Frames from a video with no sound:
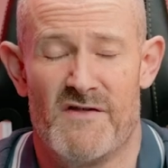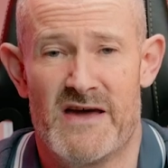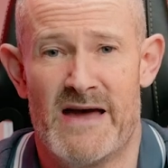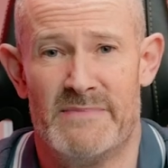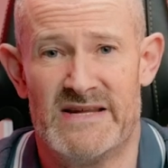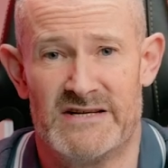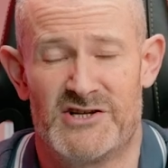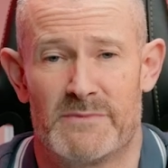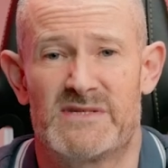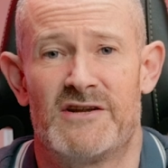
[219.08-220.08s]
all the AMD
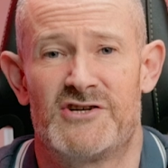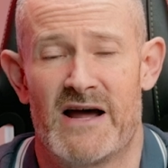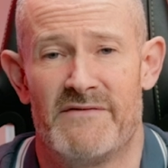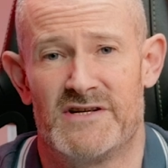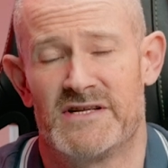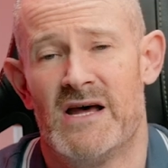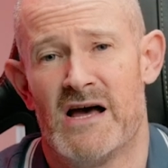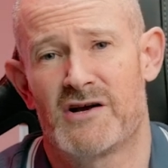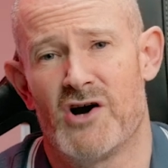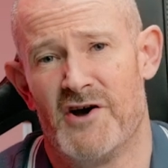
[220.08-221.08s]
chipset drivers
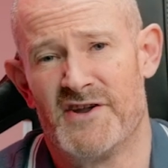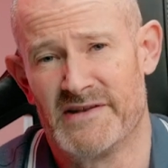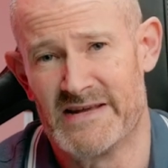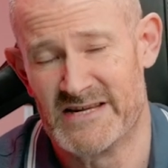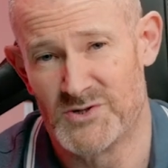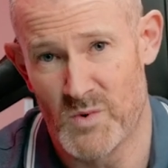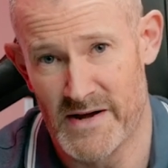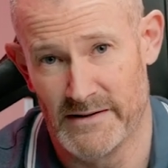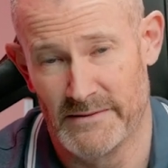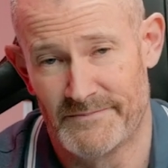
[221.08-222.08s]
accordingly as
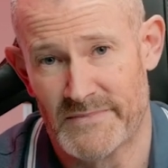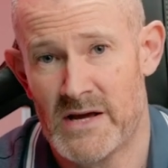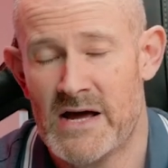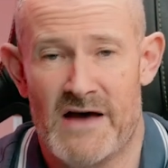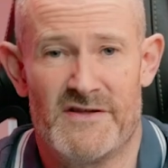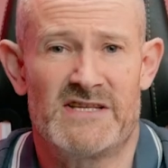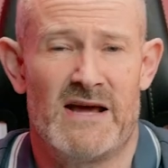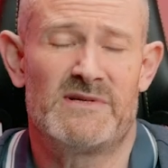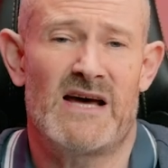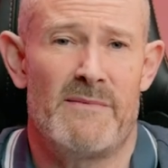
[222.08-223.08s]
well. At the
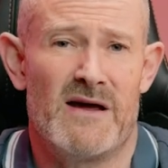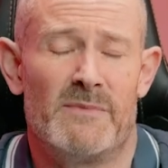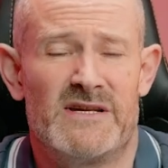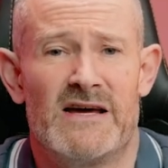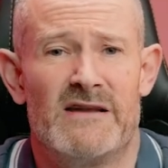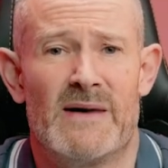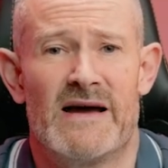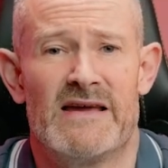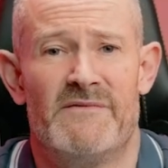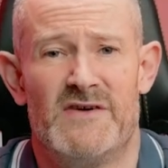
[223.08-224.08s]
same time, I updated
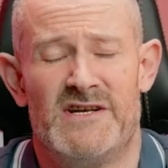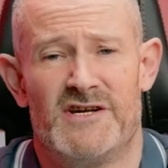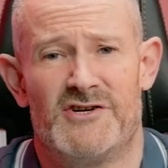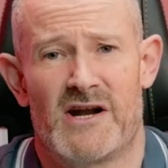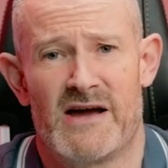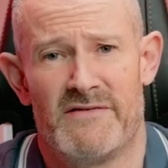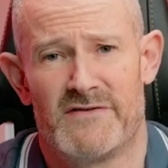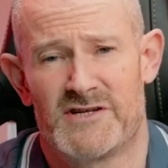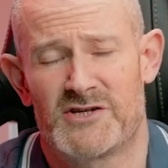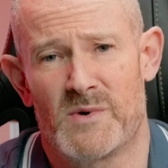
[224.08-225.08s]
my NVIDIA
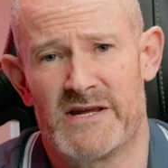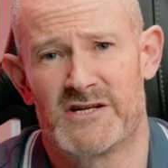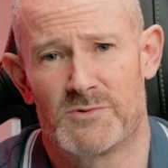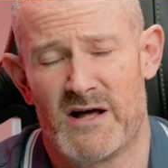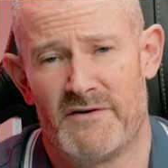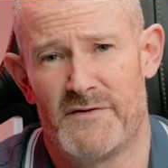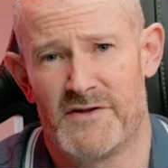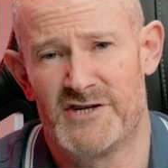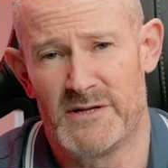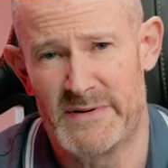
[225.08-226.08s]
driver suite as well for
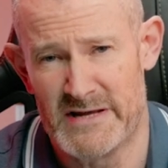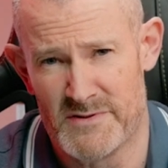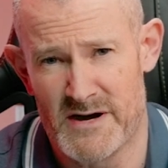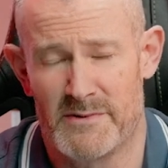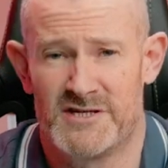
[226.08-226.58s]
the GPU that I